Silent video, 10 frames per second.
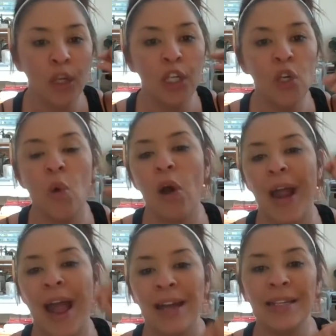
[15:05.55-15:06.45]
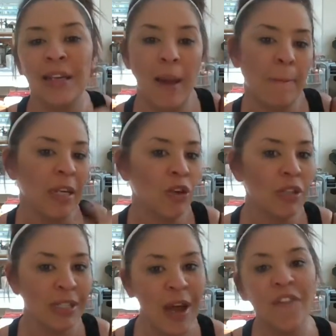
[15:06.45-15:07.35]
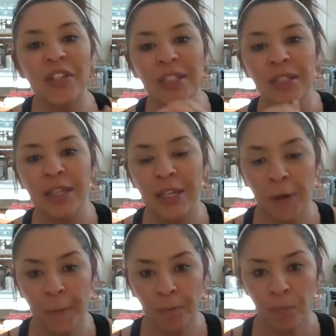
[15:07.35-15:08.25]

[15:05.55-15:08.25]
you are handicapping yourself as a leader